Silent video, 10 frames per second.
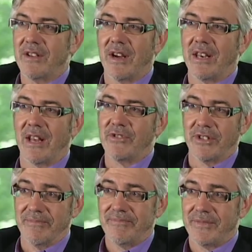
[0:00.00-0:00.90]
I loved
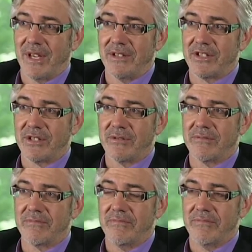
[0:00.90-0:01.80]
it and still
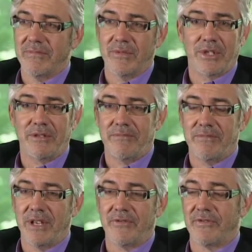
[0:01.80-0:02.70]
would,
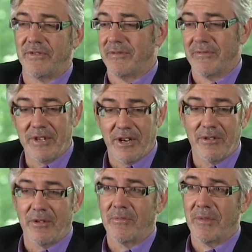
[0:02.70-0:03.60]
if you know,
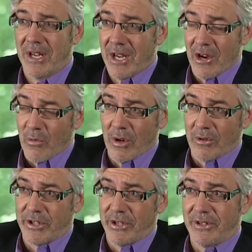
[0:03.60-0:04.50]
the
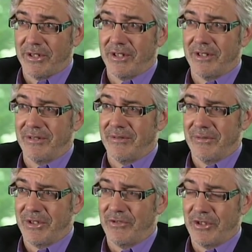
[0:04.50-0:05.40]
world turned in a
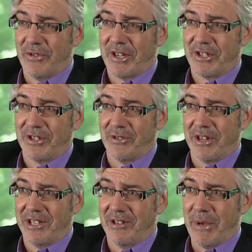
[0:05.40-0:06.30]
different direction or I
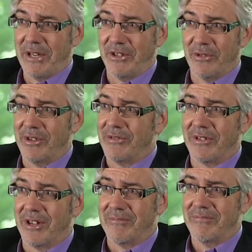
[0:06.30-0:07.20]
hit a bend in the
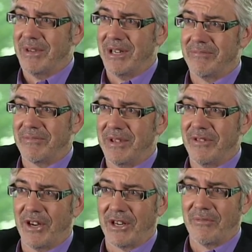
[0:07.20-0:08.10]
river, I'd, I,
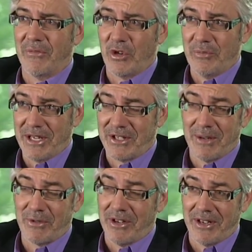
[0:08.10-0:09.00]
if I could be
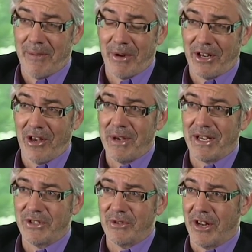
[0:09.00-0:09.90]
accepted, I'd happily go back
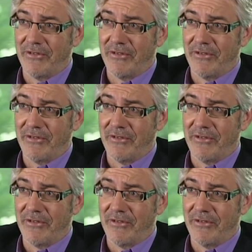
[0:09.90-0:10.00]
and do it.